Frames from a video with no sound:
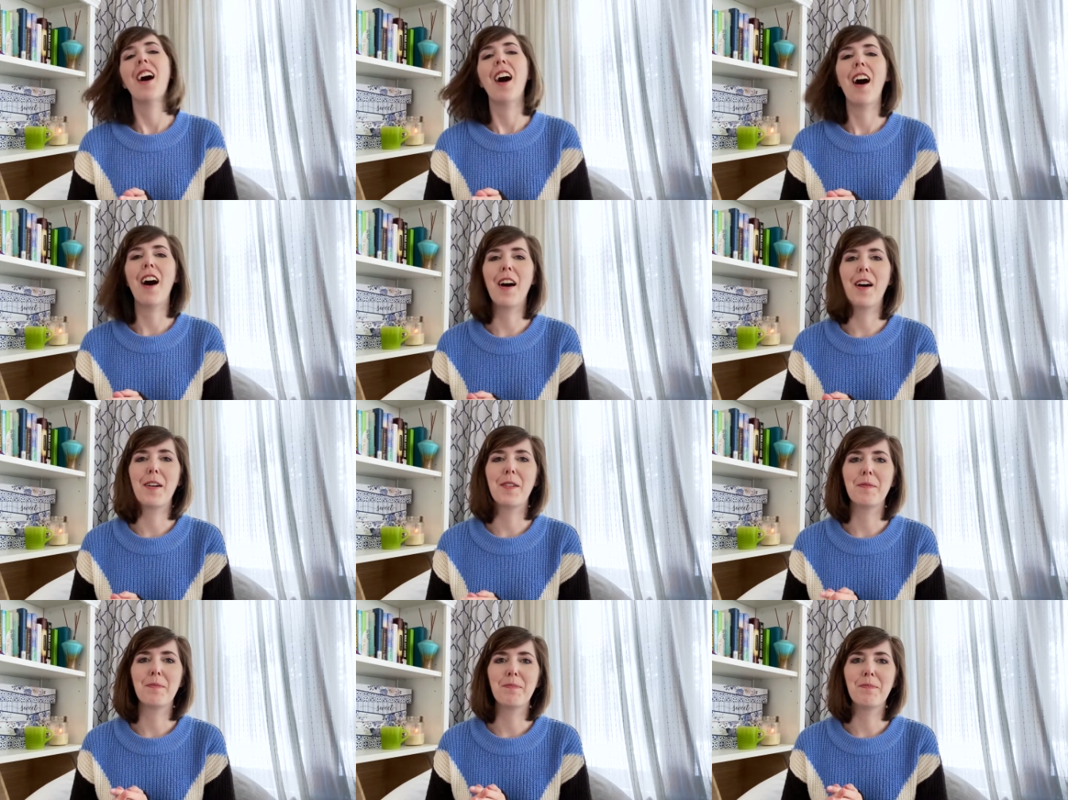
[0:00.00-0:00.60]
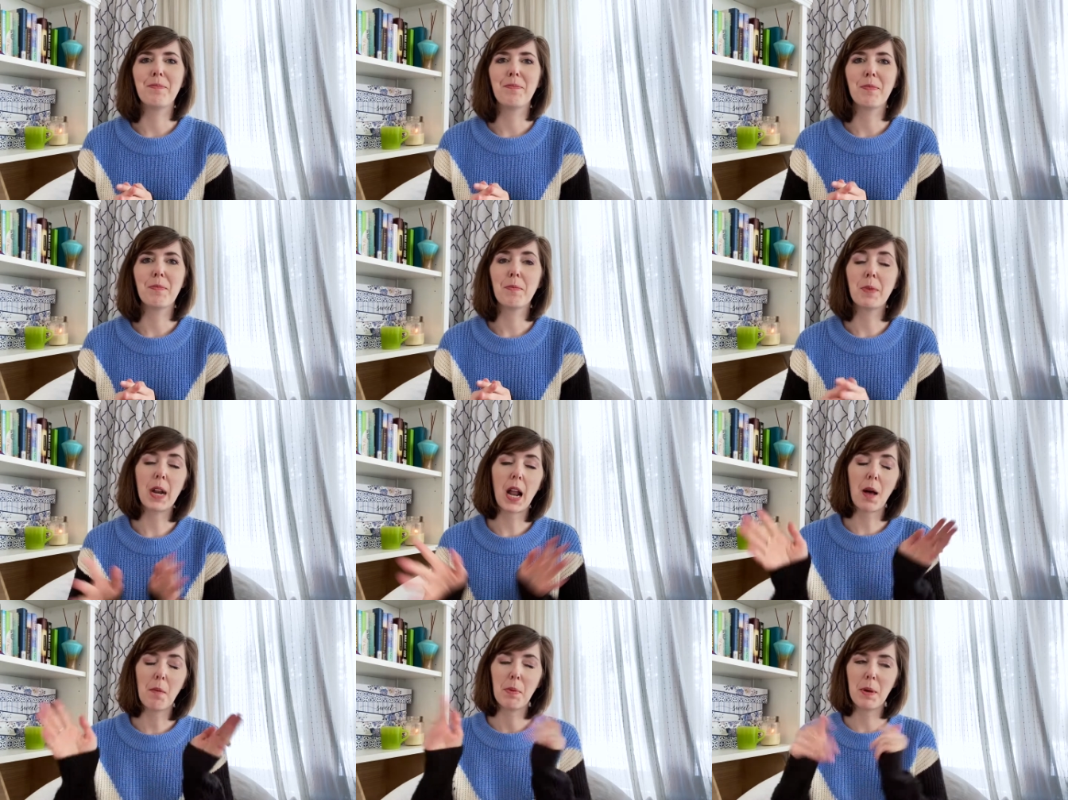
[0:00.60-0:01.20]

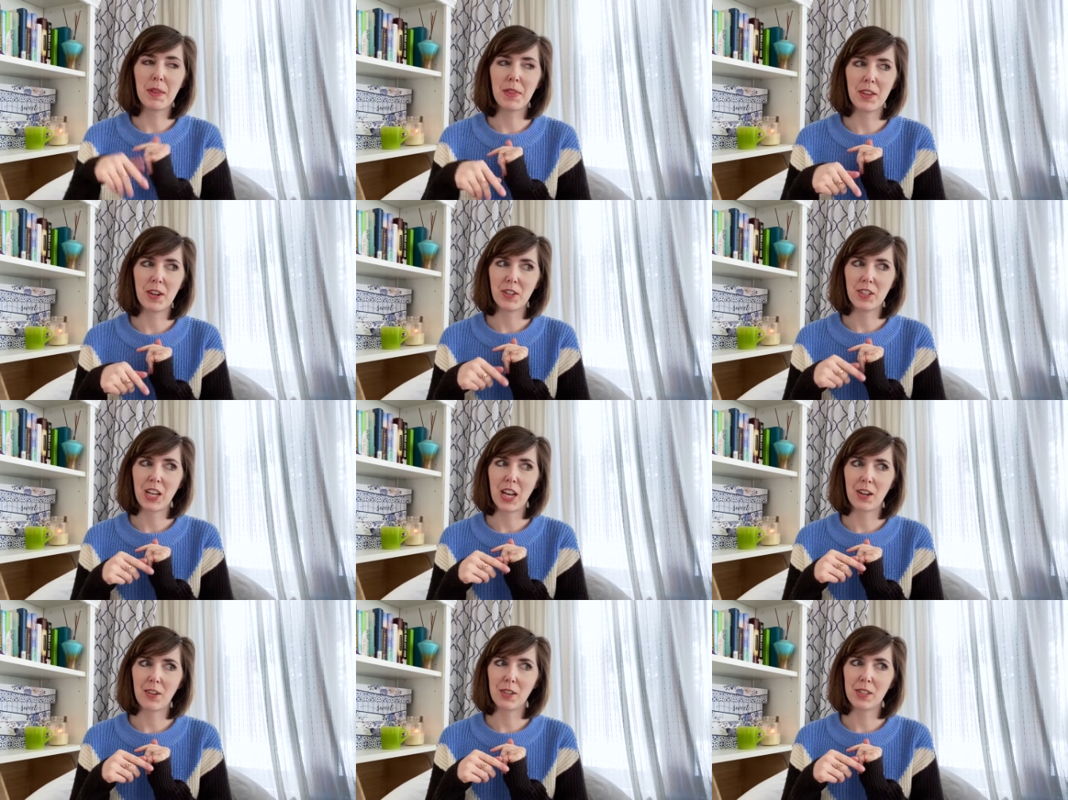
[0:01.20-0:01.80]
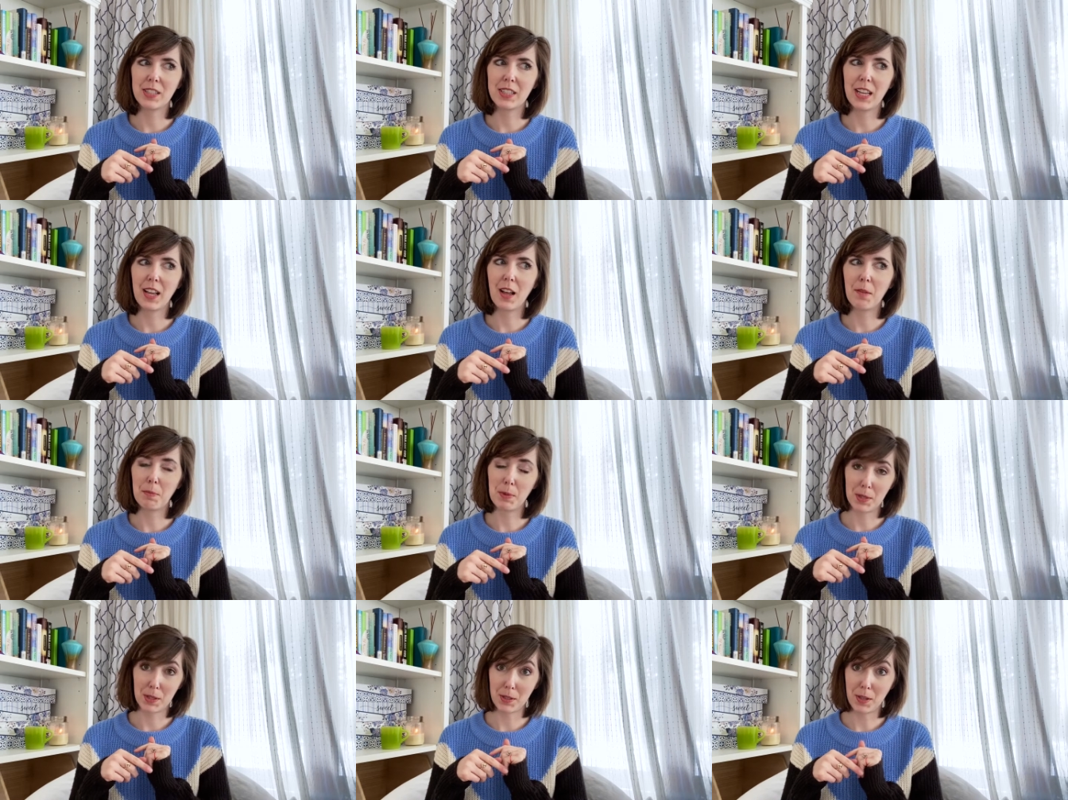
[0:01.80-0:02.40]
But I'll put their channels
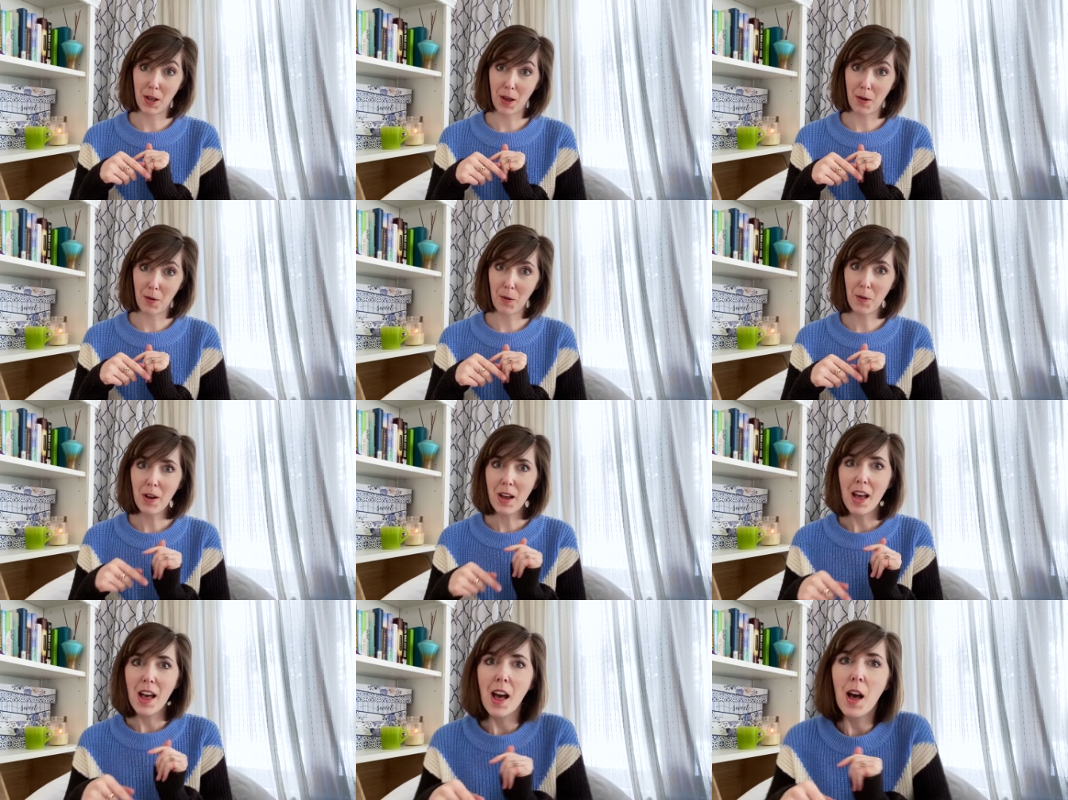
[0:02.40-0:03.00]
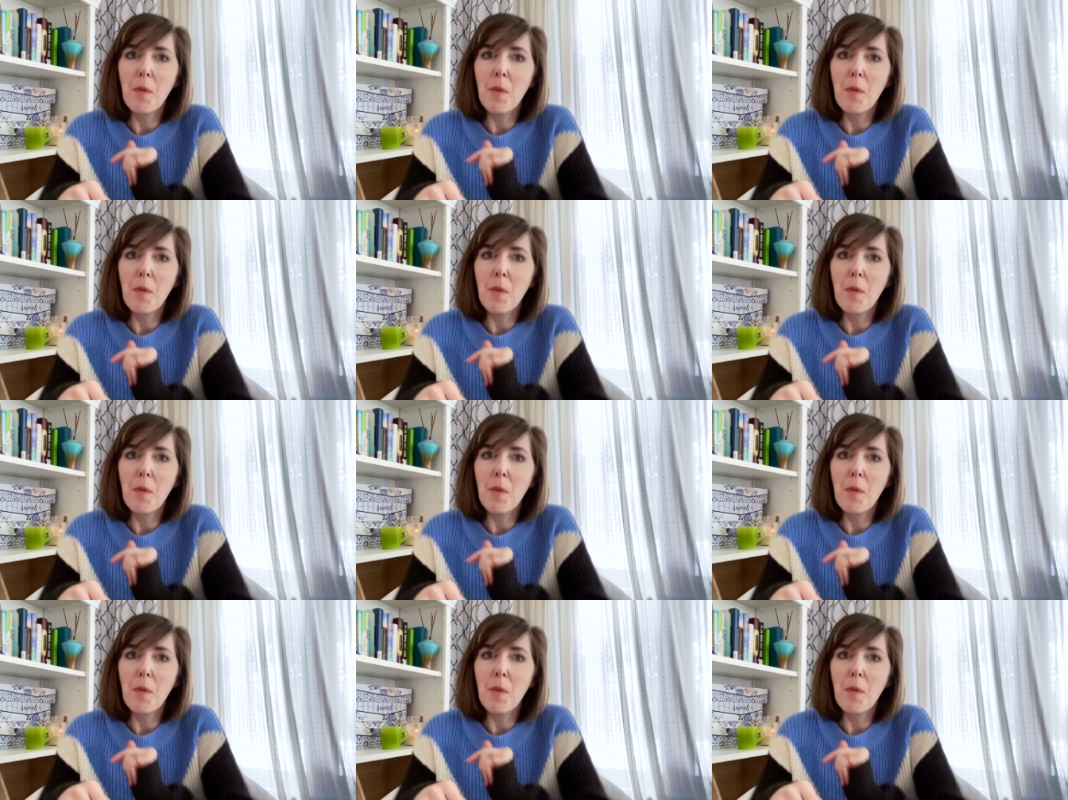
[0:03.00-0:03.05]
below.